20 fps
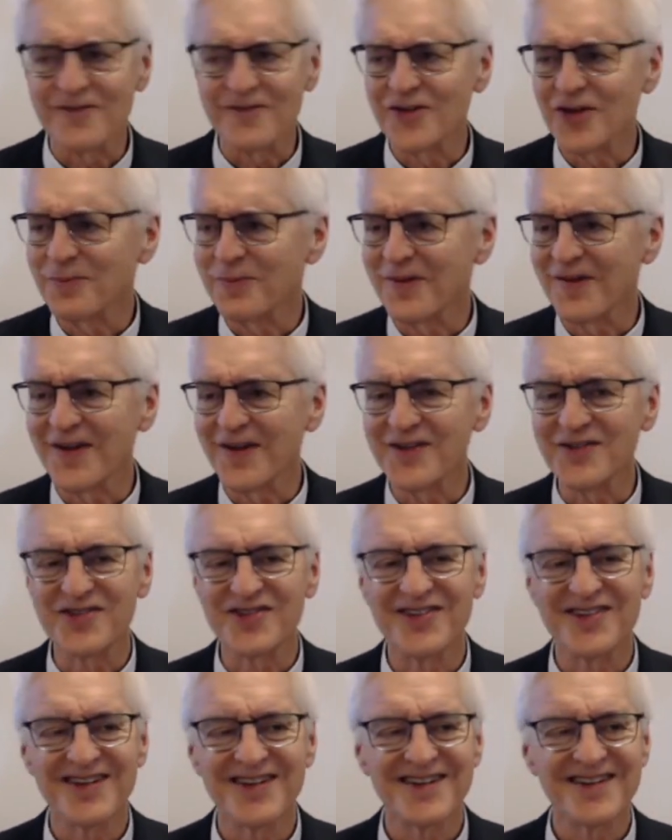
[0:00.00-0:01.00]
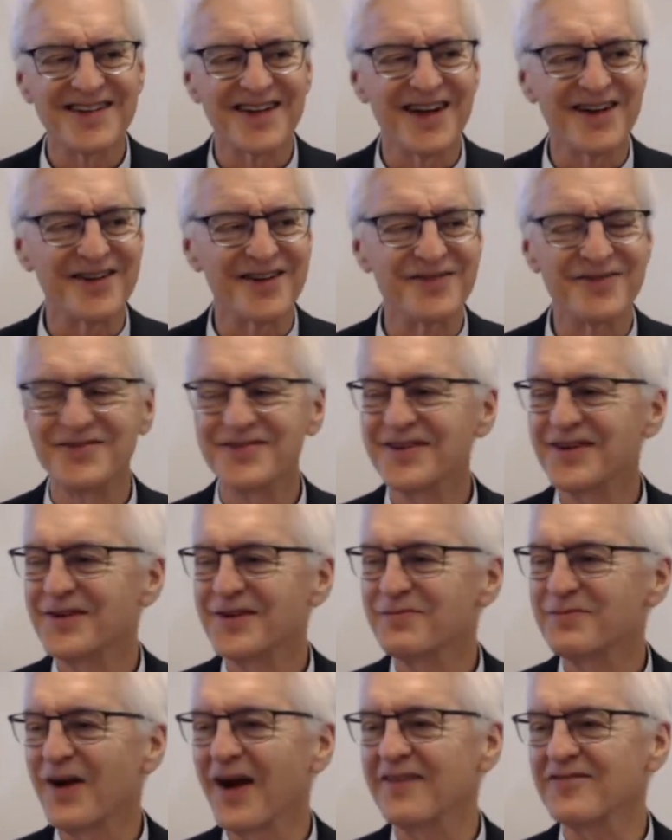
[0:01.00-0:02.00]
over the place, kind of
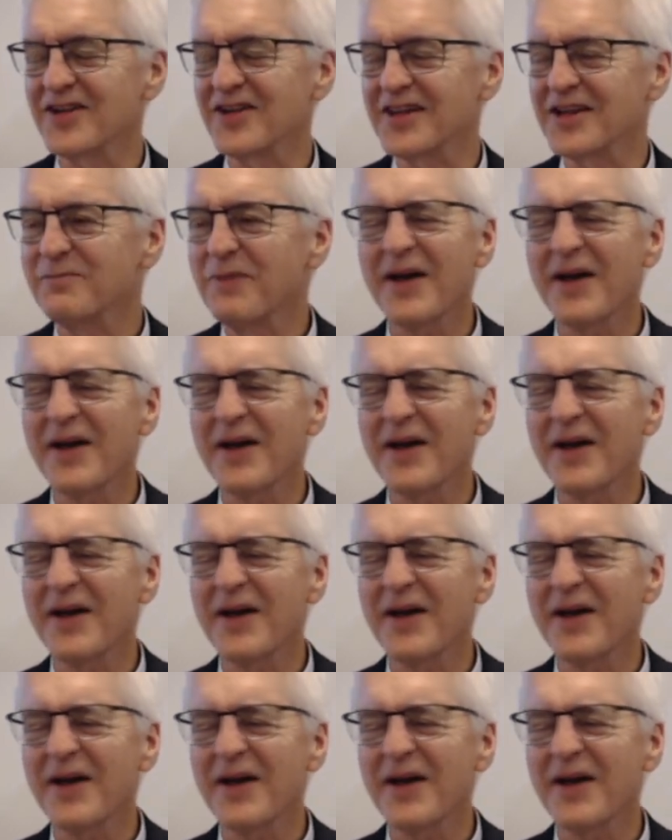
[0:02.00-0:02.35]
privately.